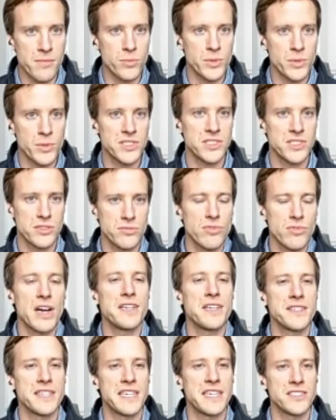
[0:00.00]
which is the
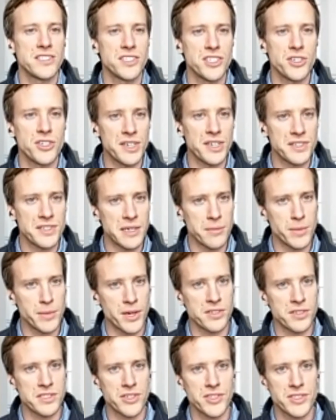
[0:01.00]
right thing to do, I think,
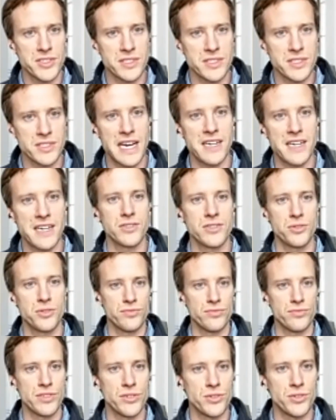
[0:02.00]
because there is that sort
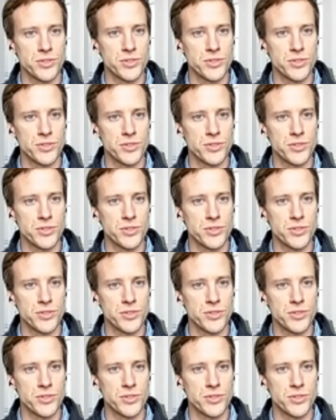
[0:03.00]
of real